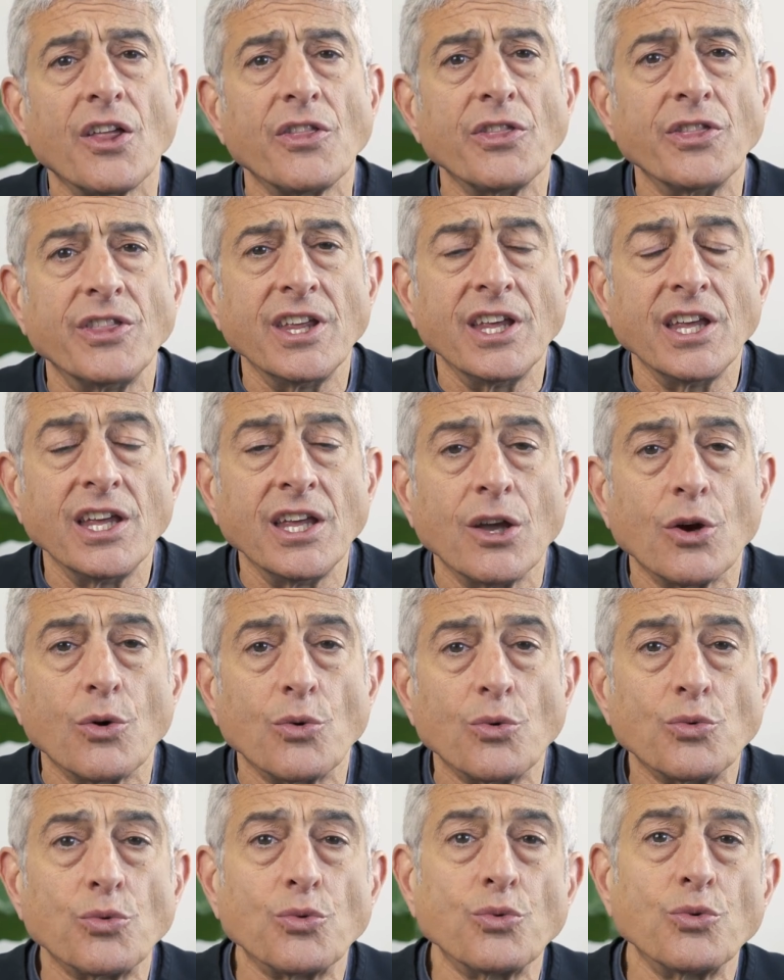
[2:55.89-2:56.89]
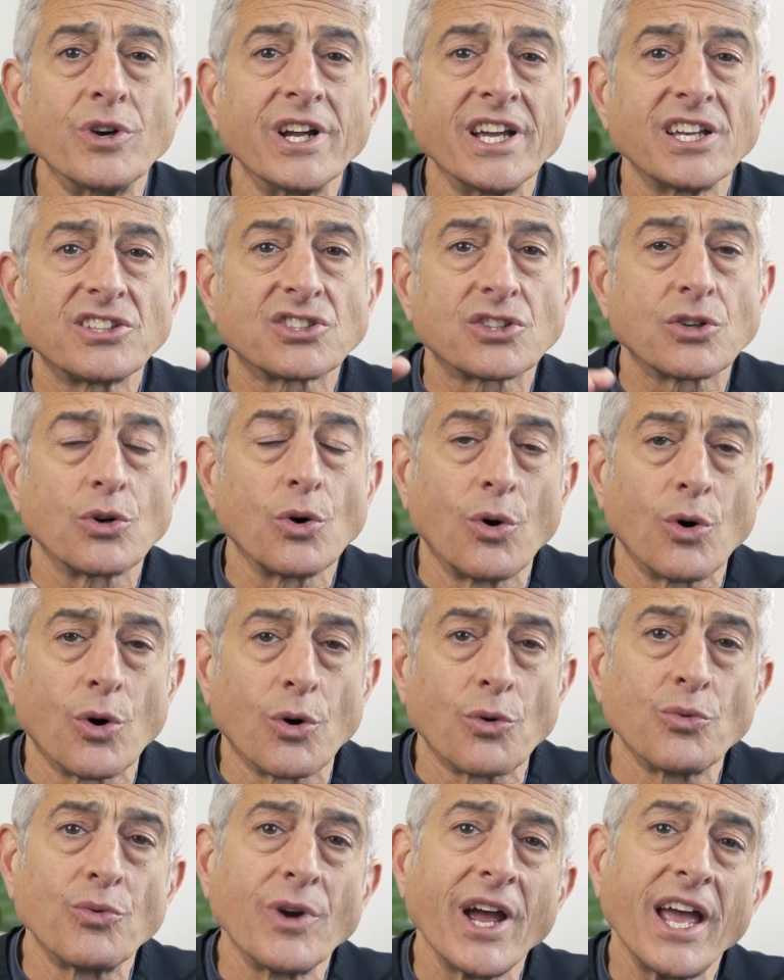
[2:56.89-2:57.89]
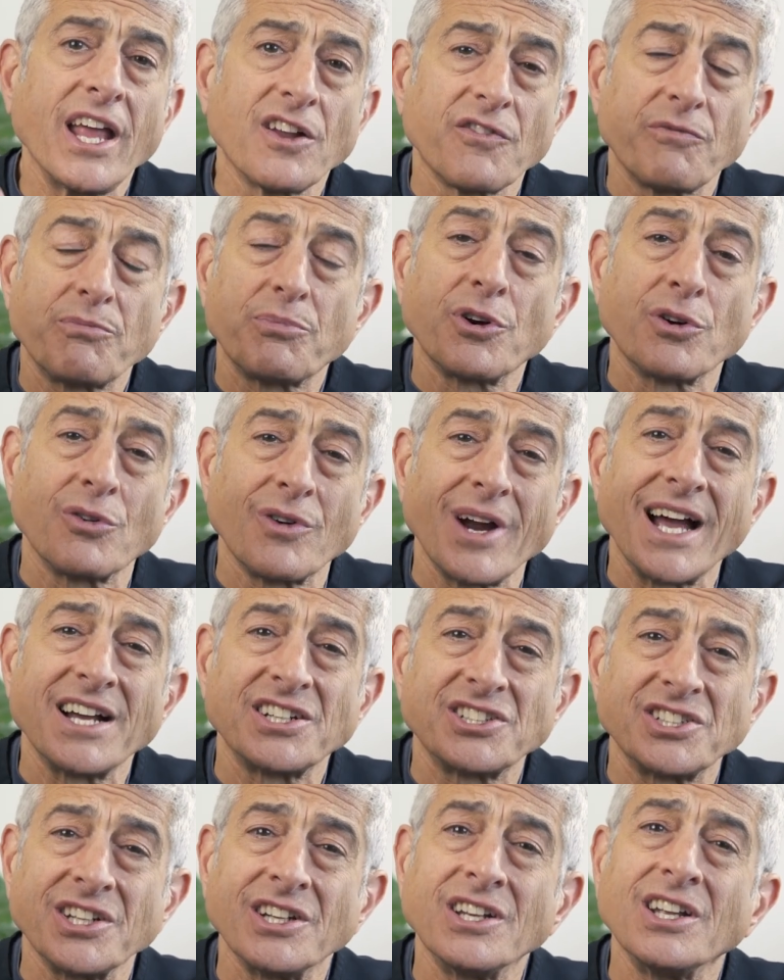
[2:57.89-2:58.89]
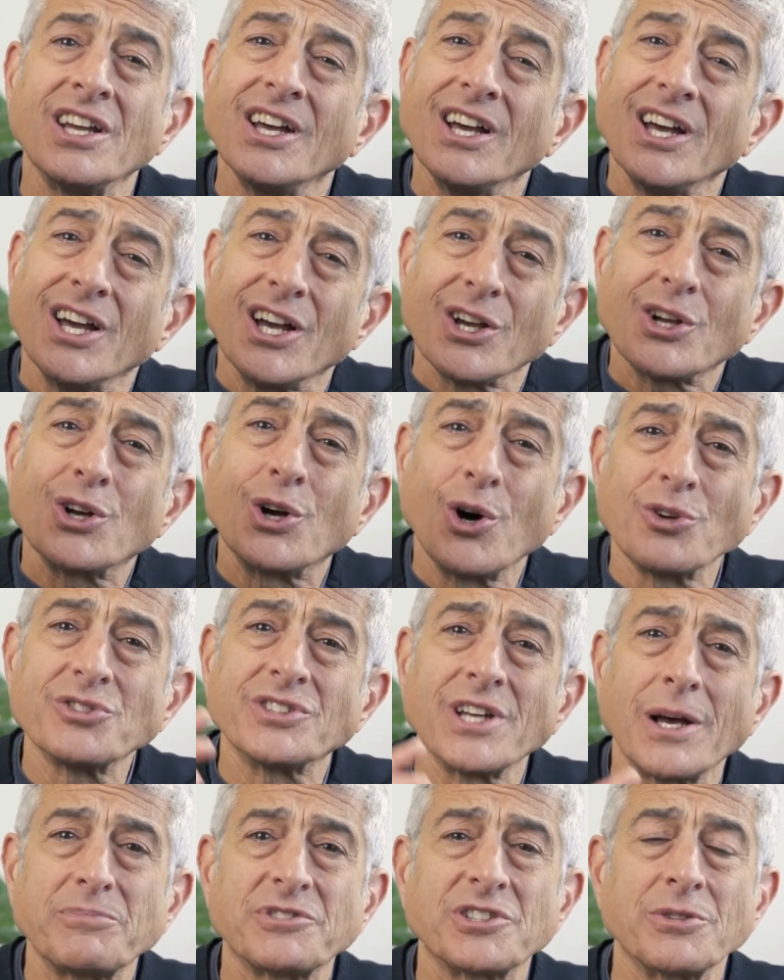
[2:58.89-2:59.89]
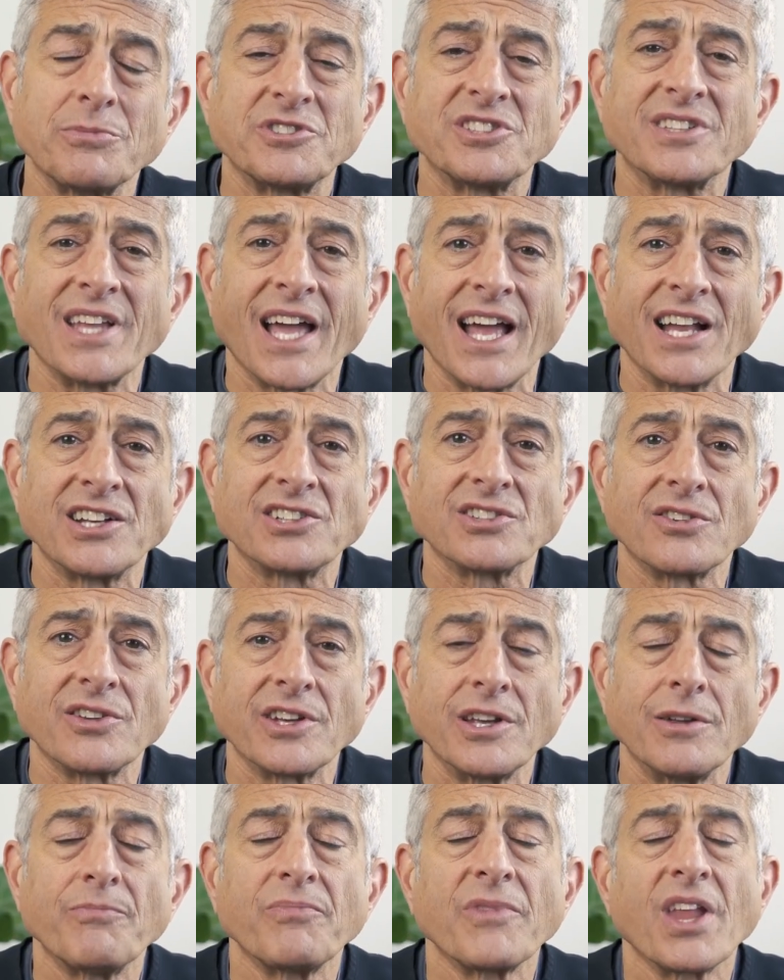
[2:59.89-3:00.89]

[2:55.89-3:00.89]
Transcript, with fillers: the risk or rate of progression goes up substantially